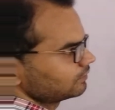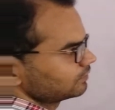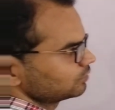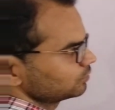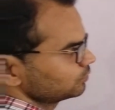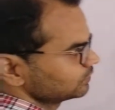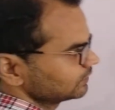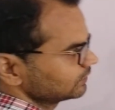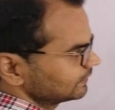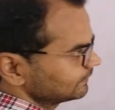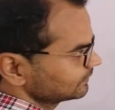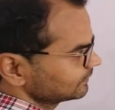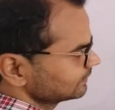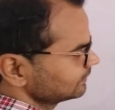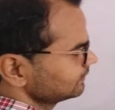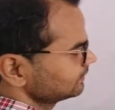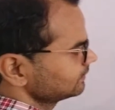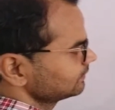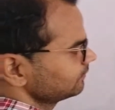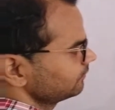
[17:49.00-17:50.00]
two terms
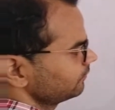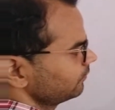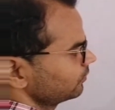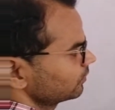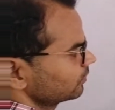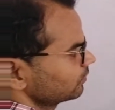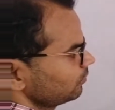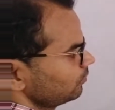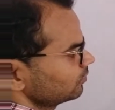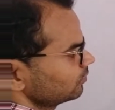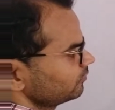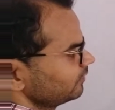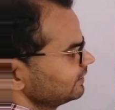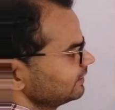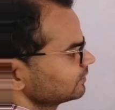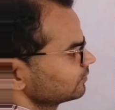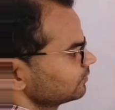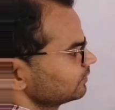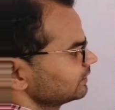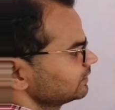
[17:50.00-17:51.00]
for clockwise
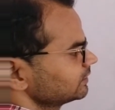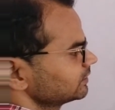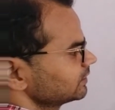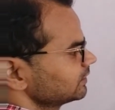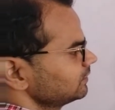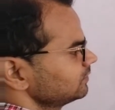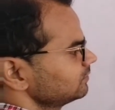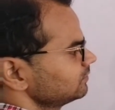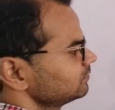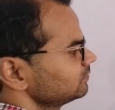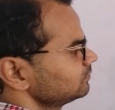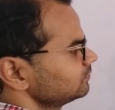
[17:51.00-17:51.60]
rotation.